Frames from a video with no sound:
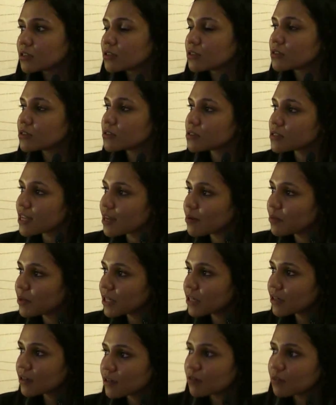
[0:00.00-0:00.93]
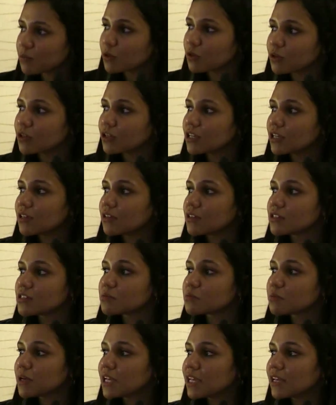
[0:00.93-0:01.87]
cell-mediated immunity in the
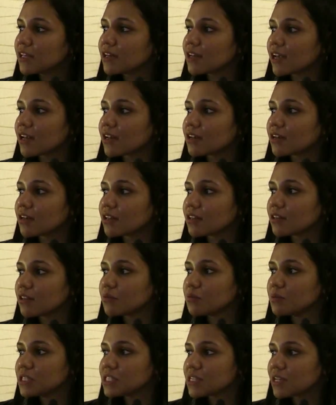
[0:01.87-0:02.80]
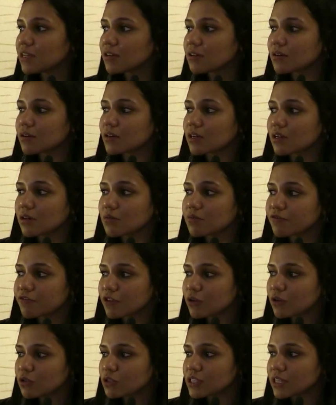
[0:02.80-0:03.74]
spleen and in the mesenteric lymph
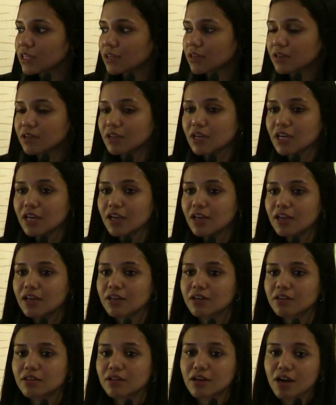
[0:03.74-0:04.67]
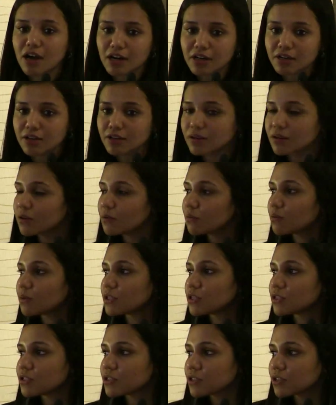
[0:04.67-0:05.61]
nodes and in the gut,
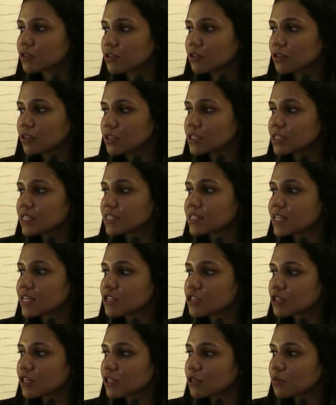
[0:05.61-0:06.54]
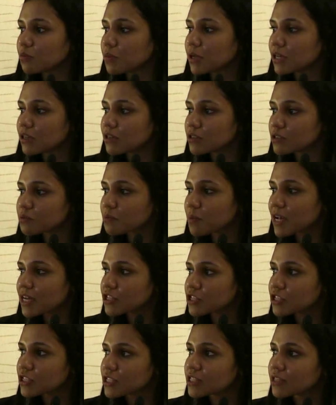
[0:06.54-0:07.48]
which is essentially the Peyer's
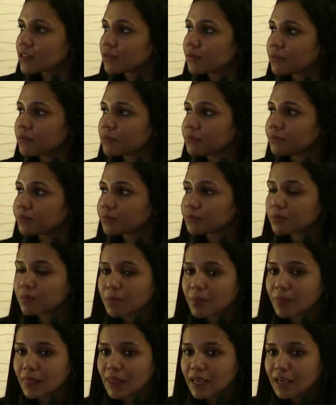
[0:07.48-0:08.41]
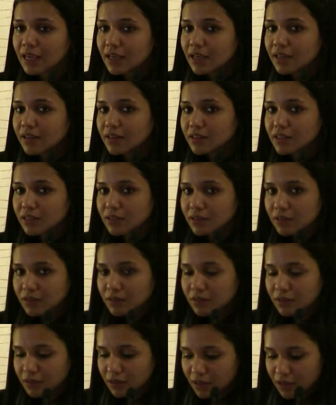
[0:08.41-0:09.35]
patches.
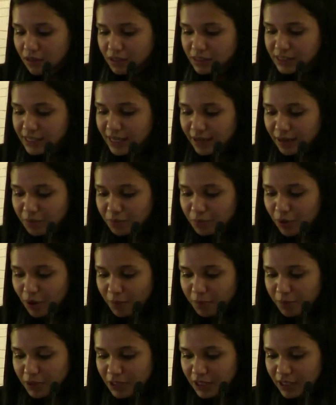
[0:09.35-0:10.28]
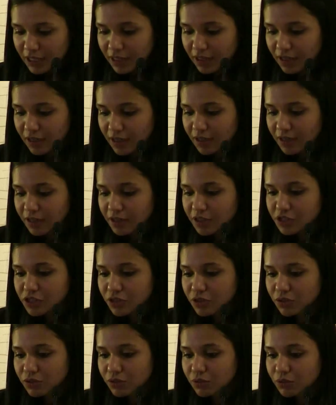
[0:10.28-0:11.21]
The second property, in
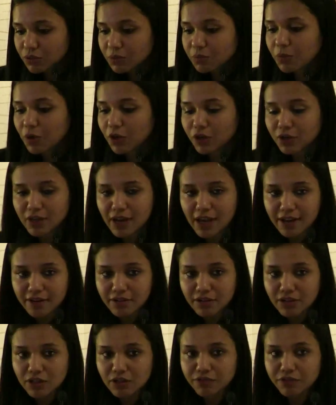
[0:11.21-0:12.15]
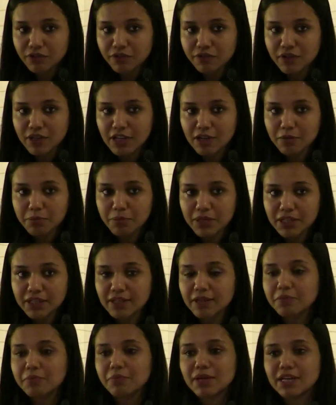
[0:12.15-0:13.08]
addition to the modularity of the VLP
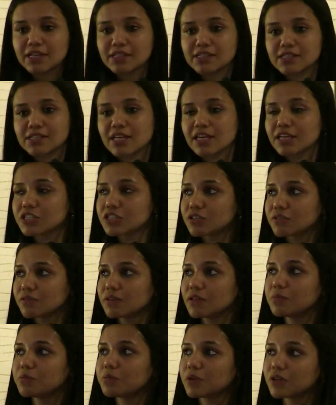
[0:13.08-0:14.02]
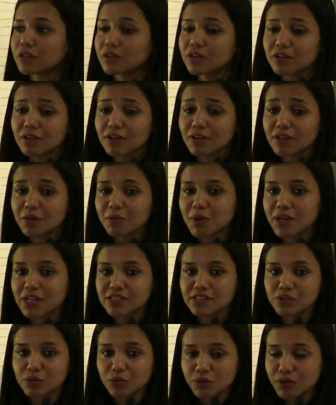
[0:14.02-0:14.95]
that makes HEV particularly well
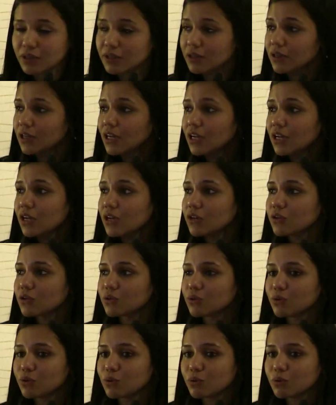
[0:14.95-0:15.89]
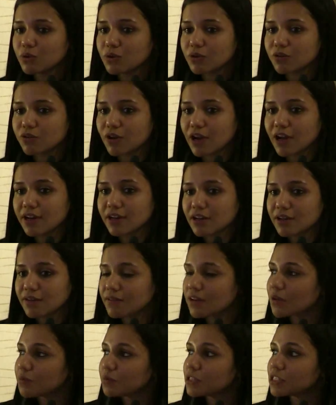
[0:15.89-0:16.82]
suited to try and
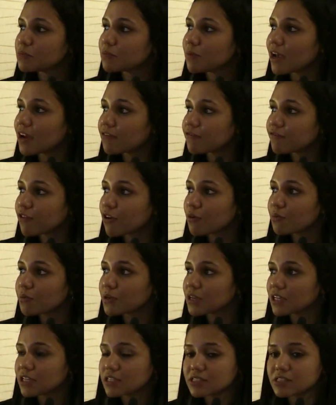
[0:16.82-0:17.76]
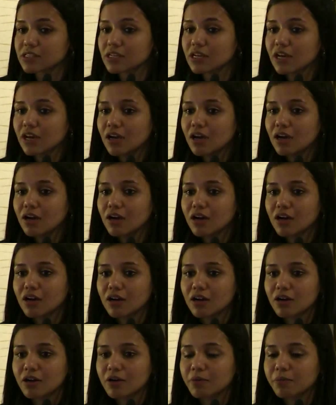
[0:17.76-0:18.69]
develop this platform, is
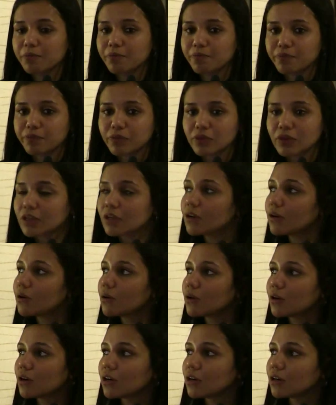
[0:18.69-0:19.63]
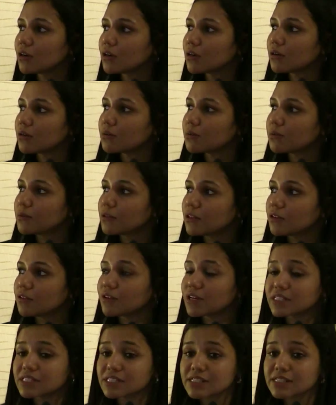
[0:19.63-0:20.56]
the
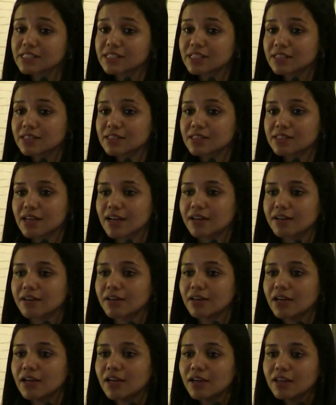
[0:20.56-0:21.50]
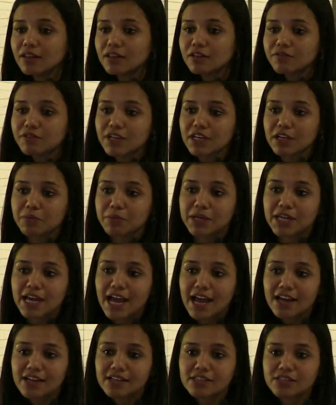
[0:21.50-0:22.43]
resistance that the VLP
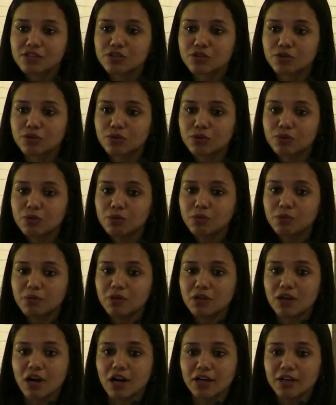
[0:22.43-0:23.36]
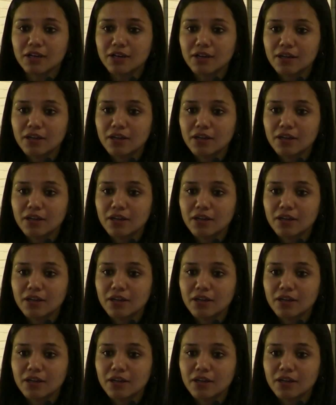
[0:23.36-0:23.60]
has to gut